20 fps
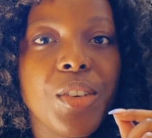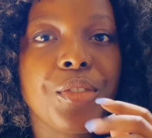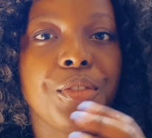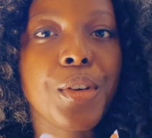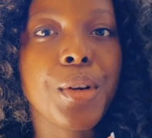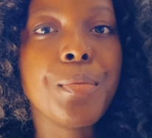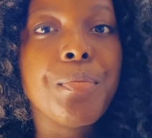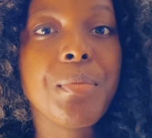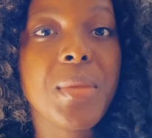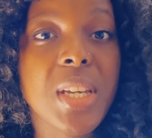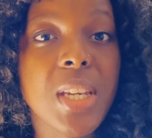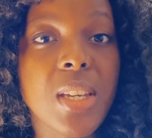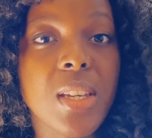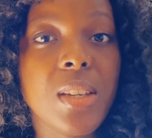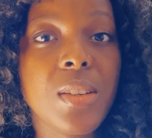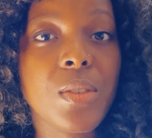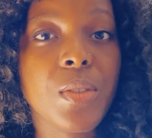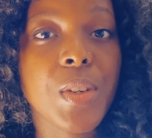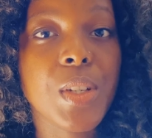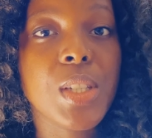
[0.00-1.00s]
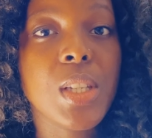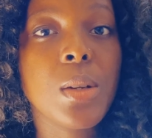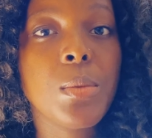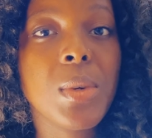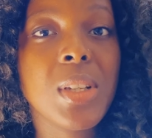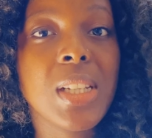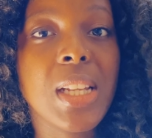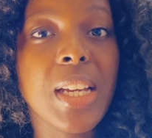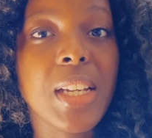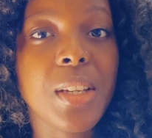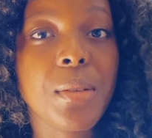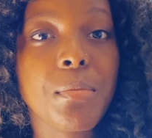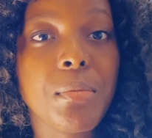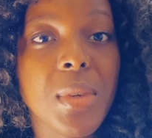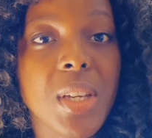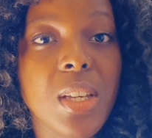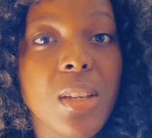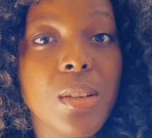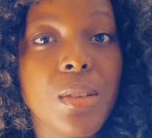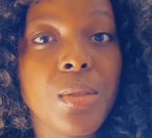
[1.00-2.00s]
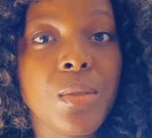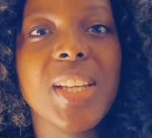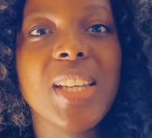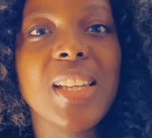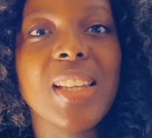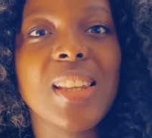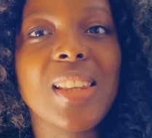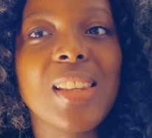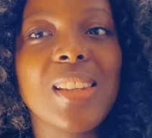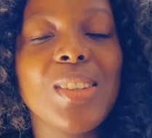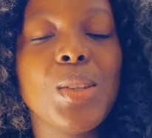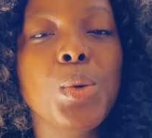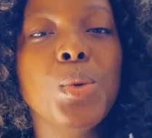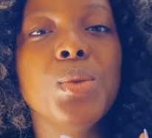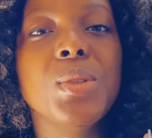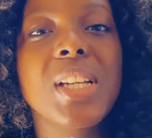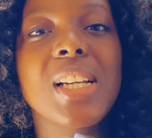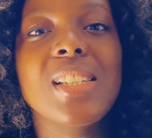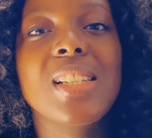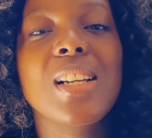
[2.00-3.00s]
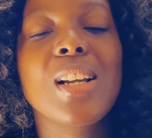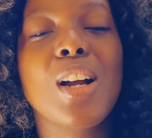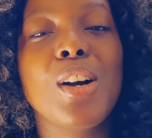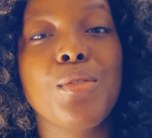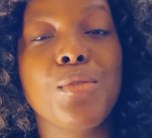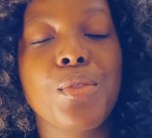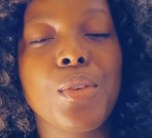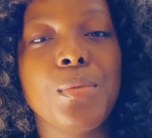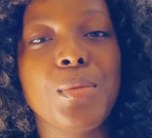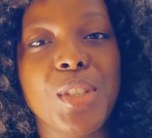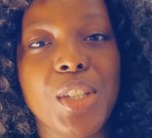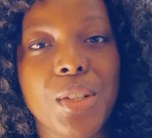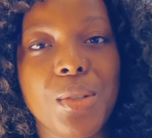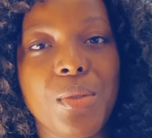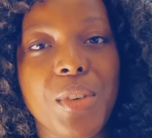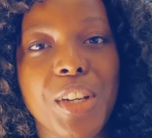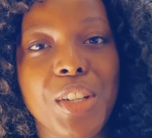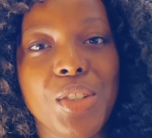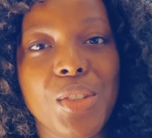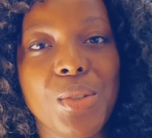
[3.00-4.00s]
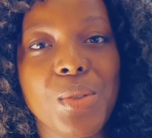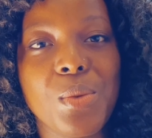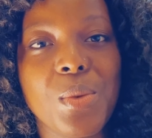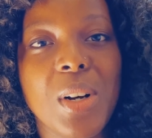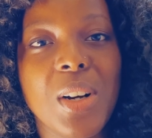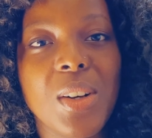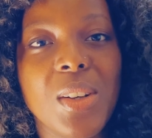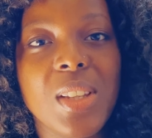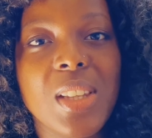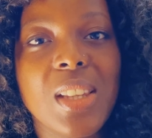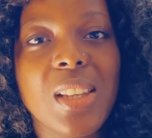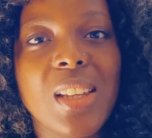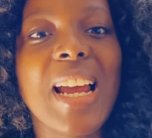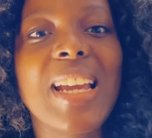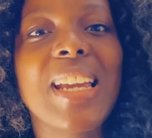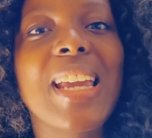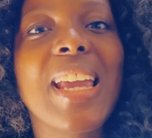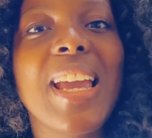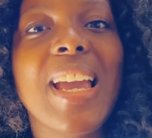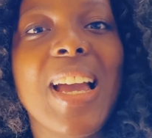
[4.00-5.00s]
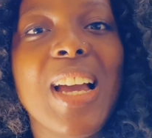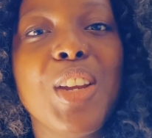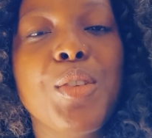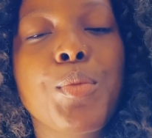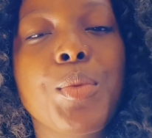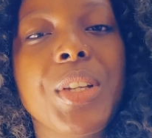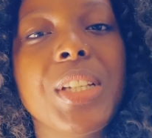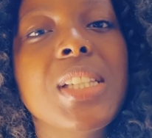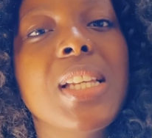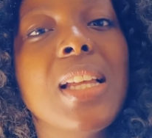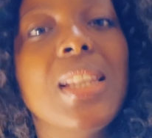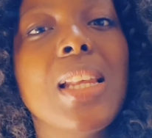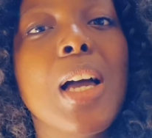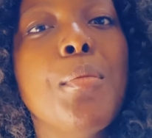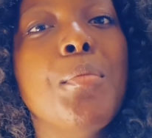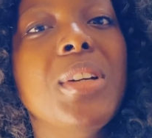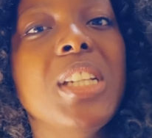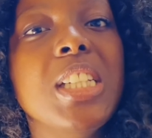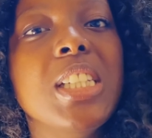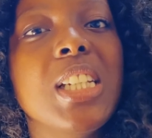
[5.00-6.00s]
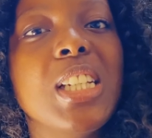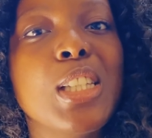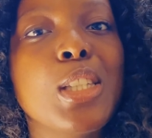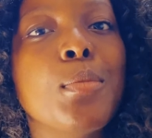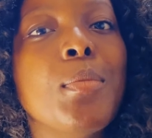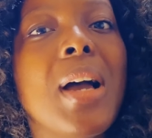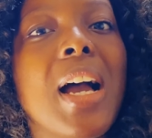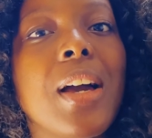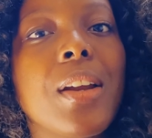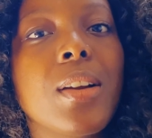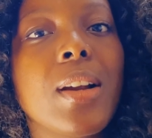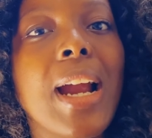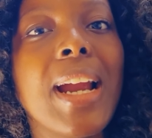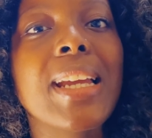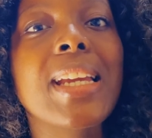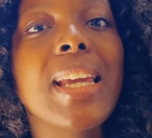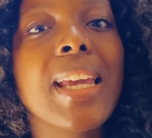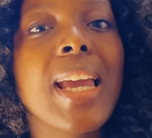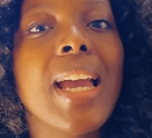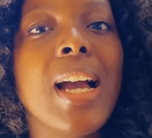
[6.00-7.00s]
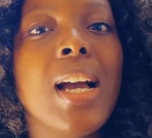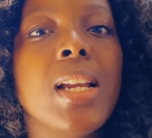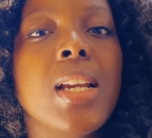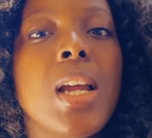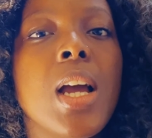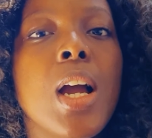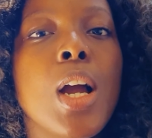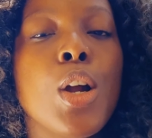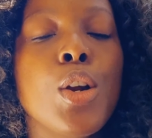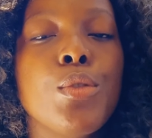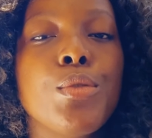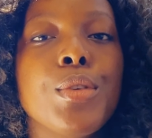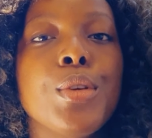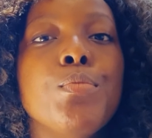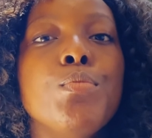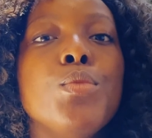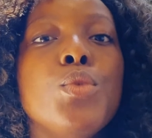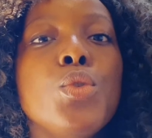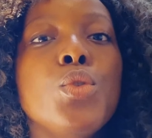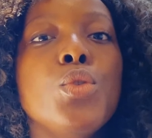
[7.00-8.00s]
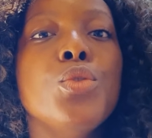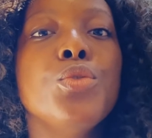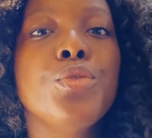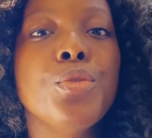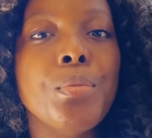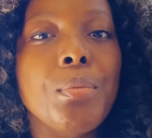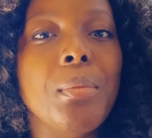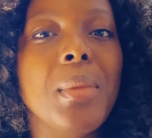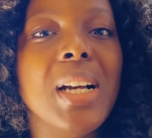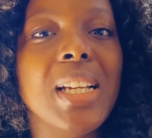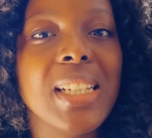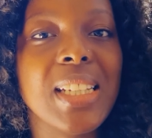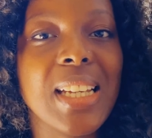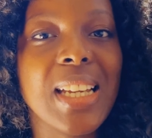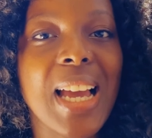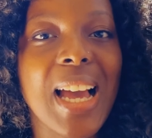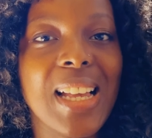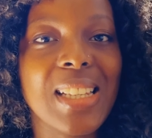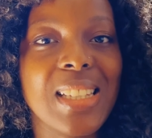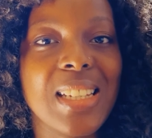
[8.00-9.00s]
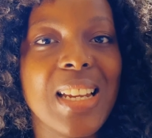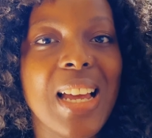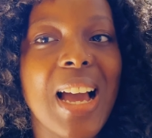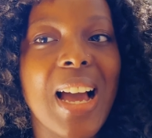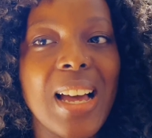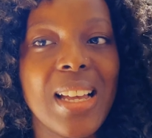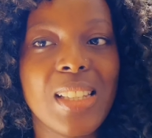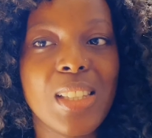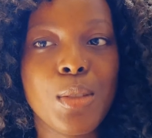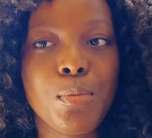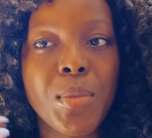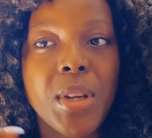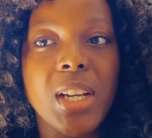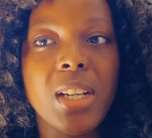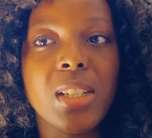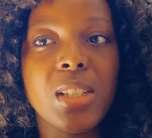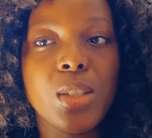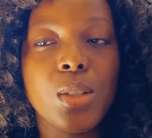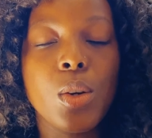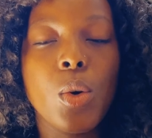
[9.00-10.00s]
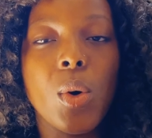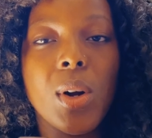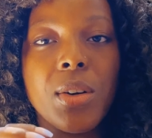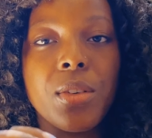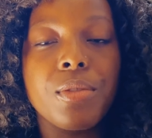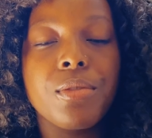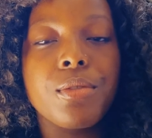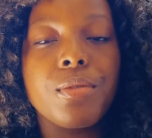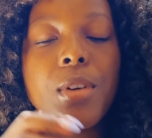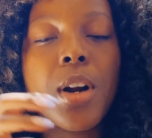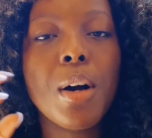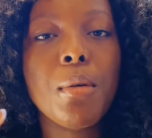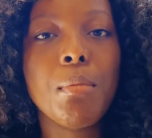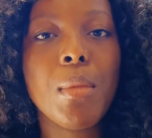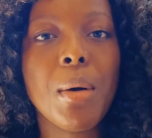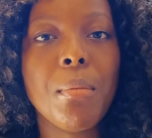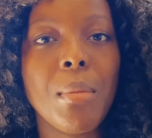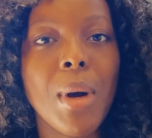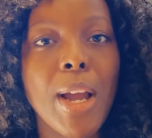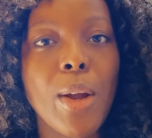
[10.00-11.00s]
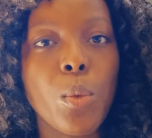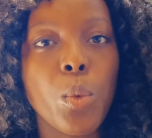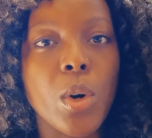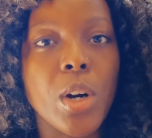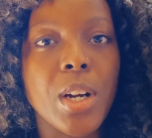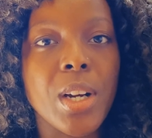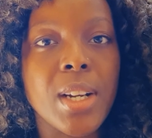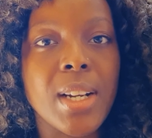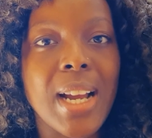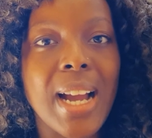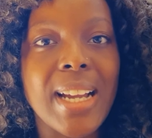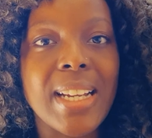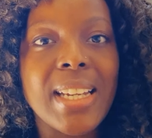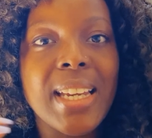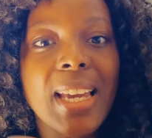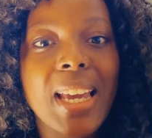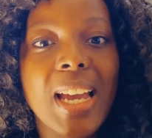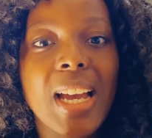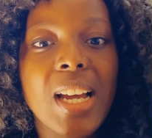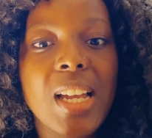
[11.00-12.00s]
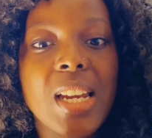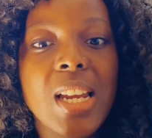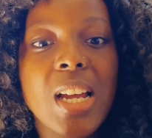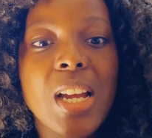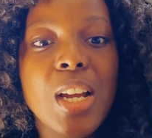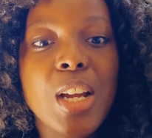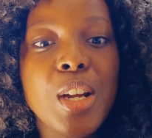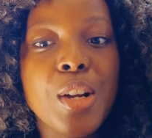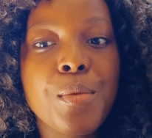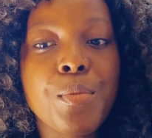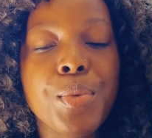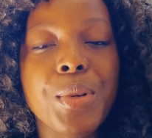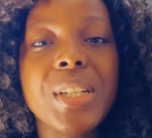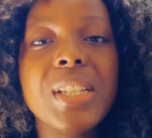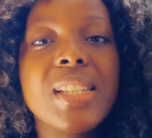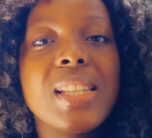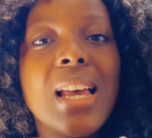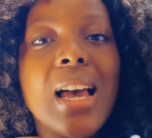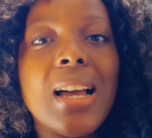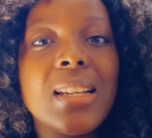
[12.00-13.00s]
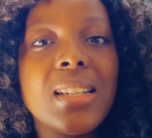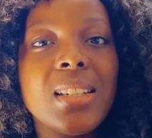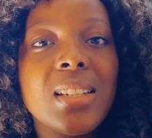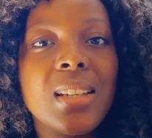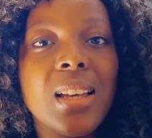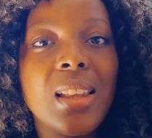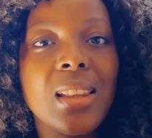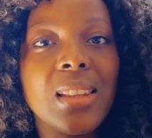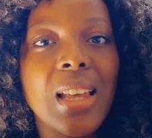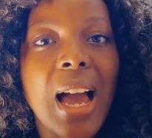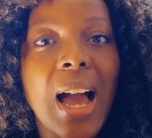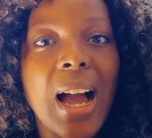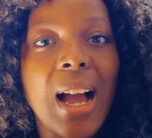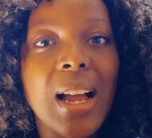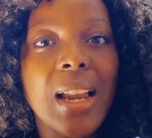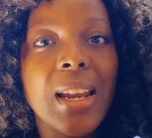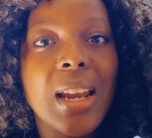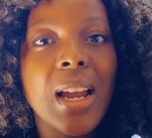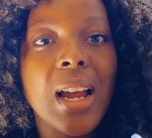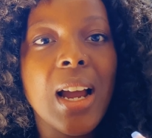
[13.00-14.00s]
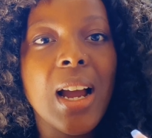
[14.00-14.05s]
for me, for someone like me who doesn't come from generational wealth, I can't pretend that money doesn't matter. I can't remove money as an aspect or from my work. I can't pretend that